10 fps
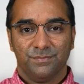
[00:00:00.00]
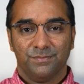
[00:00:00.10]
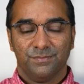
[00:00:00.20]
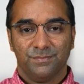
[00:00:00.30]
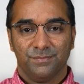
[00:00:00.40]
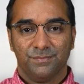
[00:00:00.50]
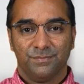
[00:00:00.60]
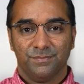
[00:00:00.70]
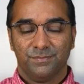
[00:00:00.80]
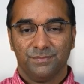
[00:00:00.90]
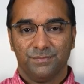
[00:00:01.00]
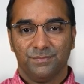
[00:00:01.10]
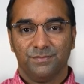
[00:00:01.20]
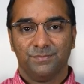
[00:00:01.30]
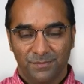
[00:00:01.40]

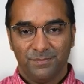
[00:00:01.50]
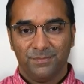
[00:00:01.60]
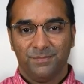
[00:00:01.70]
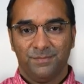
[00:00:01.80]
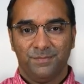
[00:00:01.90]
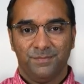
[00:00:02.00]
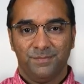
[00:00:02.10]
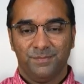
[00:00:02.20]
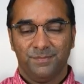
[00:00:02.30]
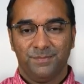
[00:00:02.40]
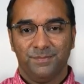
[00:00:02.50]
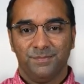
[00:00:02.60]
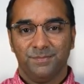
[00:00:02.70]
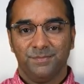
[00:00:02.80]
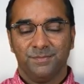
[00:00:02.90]

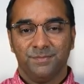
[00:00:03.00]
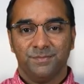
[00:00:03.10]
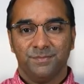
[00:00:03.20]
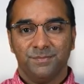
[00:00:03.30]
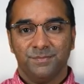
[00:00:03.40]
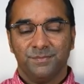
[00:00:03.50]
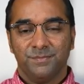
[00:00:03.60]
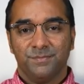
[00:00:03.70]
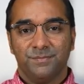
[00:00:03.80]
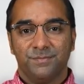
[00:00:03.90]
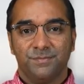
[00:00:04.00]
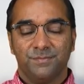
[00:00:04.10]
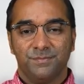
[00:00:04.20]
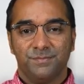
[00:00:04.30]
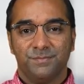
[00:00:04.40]

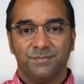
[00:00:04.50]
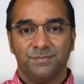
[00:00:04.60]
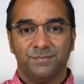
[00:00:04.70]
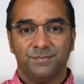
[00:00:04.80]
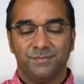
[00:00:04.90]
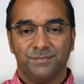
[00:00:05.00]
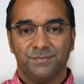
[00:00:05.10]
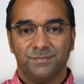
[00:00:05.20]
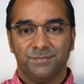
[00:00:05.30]
(not speaking)